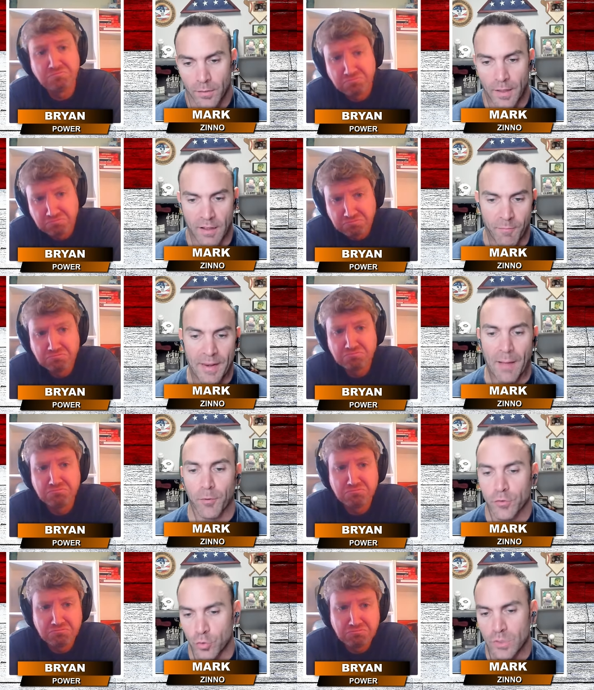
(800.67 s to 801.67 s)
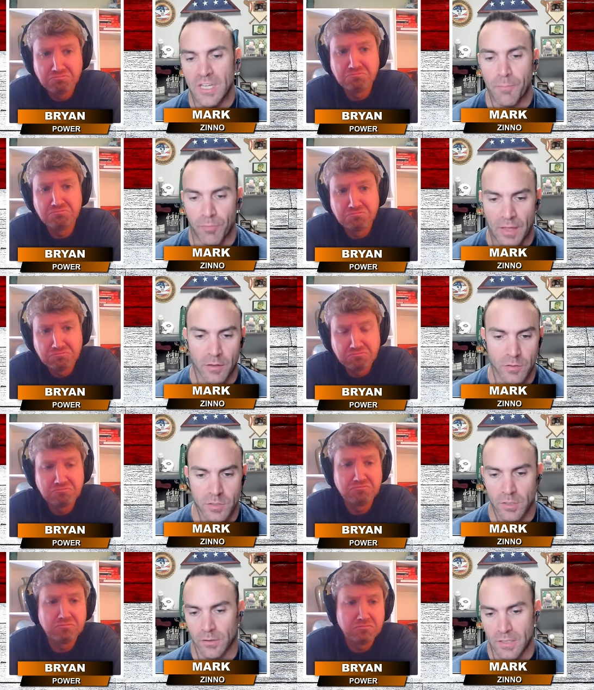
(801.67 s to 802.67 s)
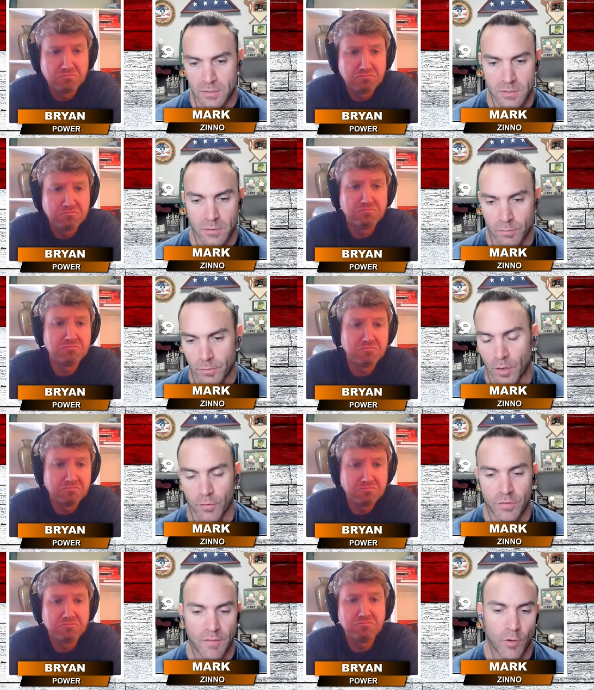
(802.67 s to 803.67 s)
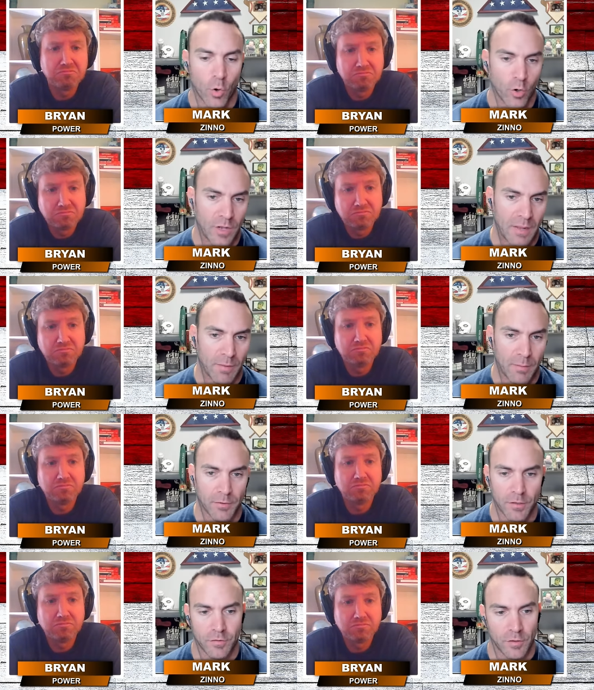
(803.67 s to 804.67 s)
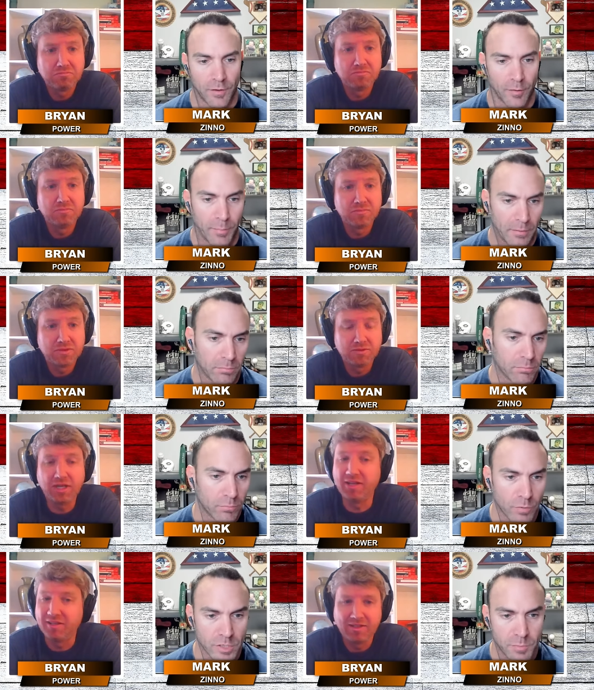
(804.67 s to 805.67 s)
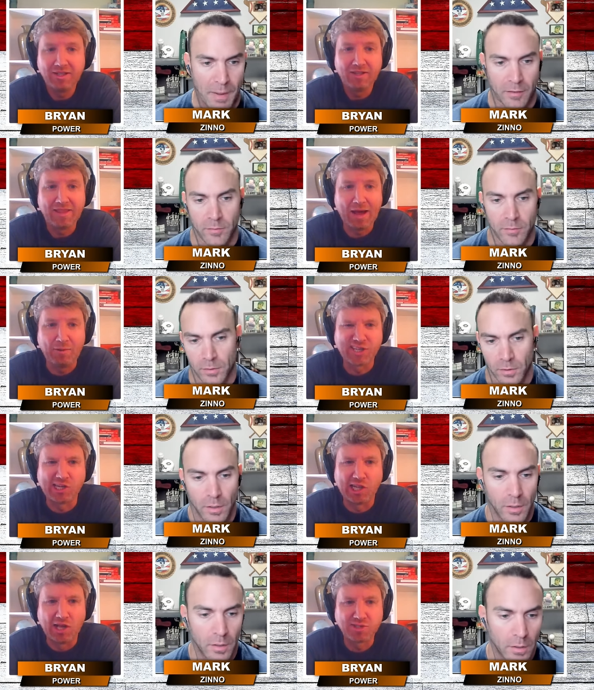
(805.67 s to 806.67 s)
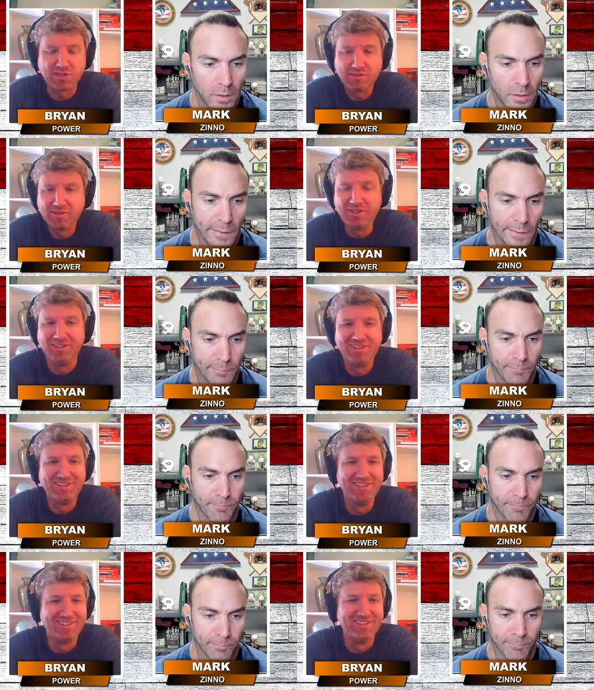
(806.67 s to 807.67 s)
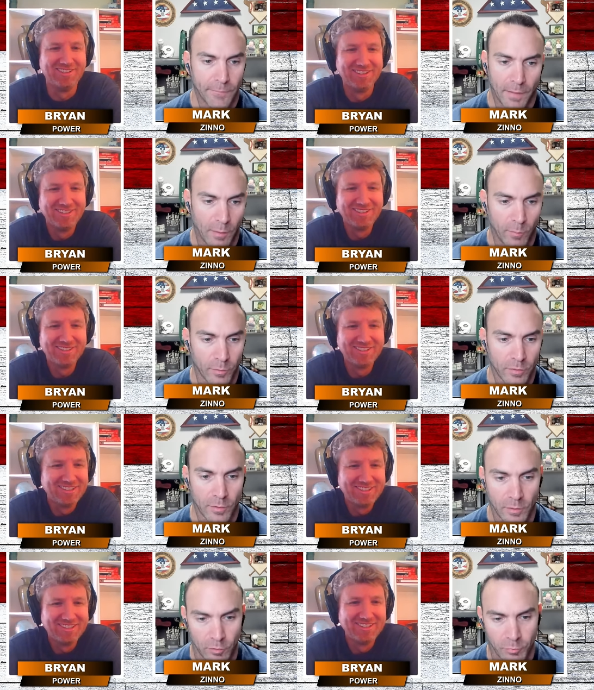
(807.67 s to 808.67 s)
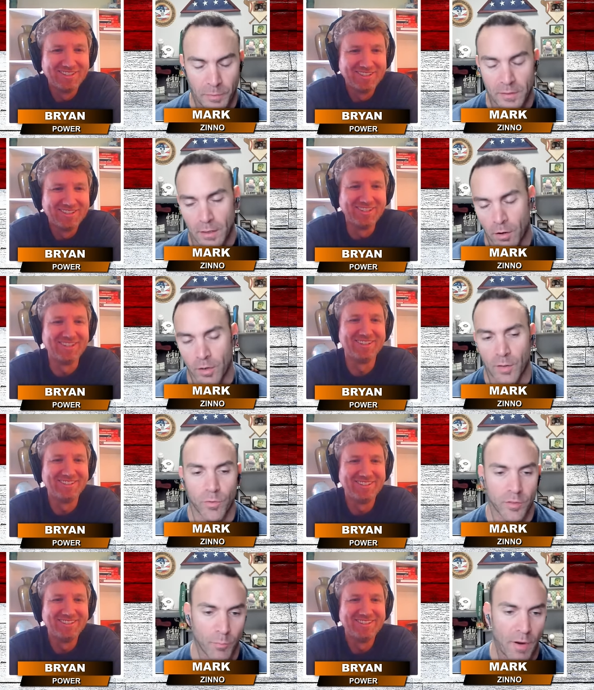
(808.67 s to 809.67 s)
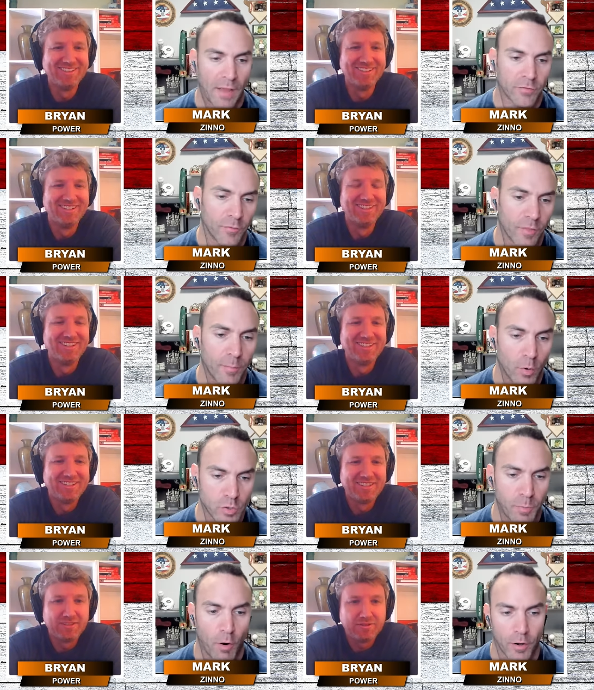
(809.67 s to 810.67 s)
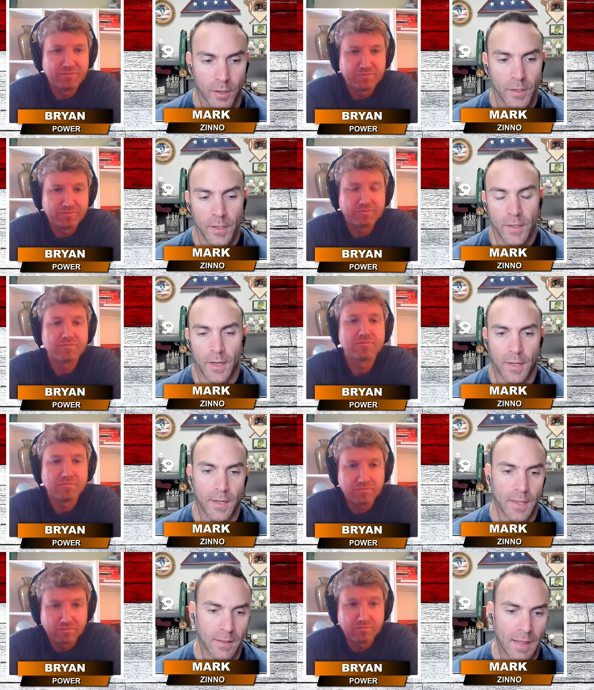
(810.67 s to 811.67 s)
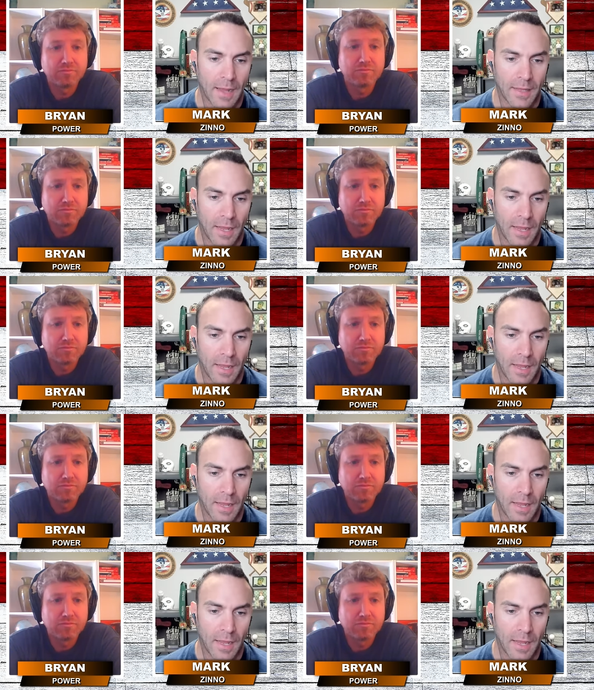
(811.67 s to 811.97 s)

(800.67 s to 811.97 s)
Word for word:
Speaker 1: they have been able to keep things, at least, save the Notre Dame game, at least a little bit respectable.
Speaker 2: That wasn't close.
Speaker 1: No, that one wasn't close. But they hung in with Nebraska for the most part in that